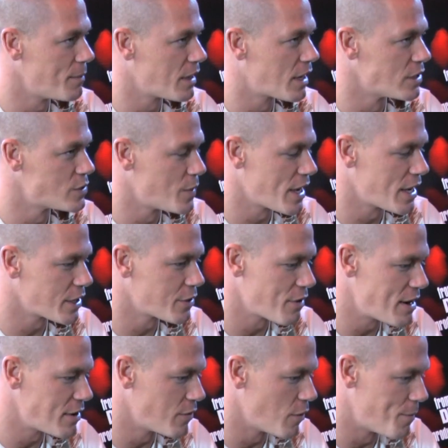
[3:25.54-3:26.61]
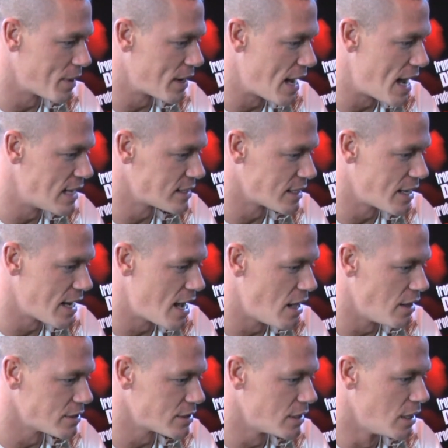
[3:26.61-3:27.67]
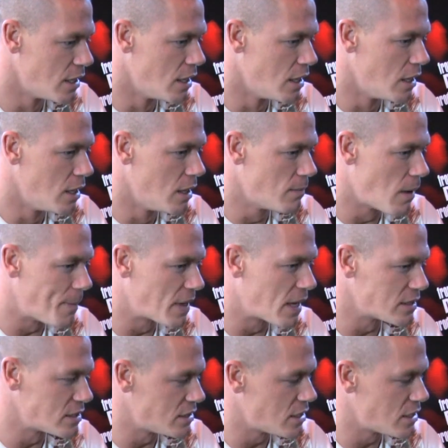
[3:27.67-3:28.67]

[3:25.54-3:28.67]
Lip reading: because we got a great group of guys and gals, but because the